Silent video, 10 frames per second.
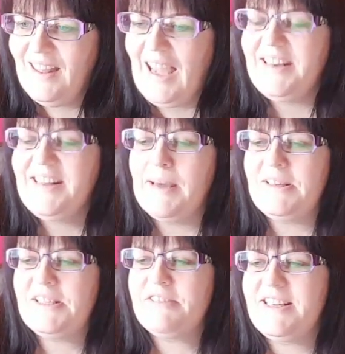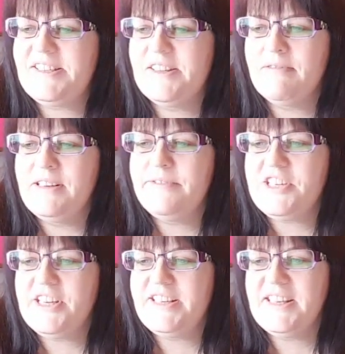And yeah, Peter Ray, it's the thrill of the
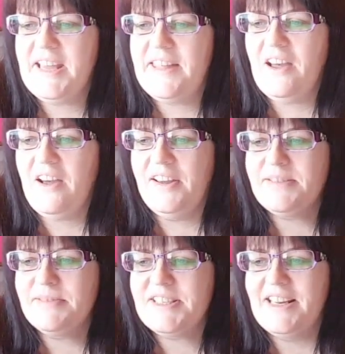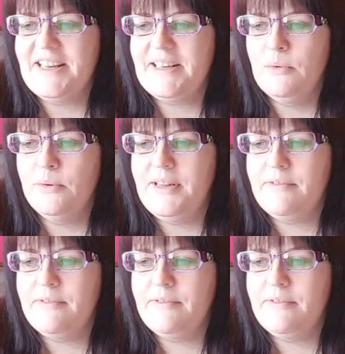chase and getting that item and selling it more than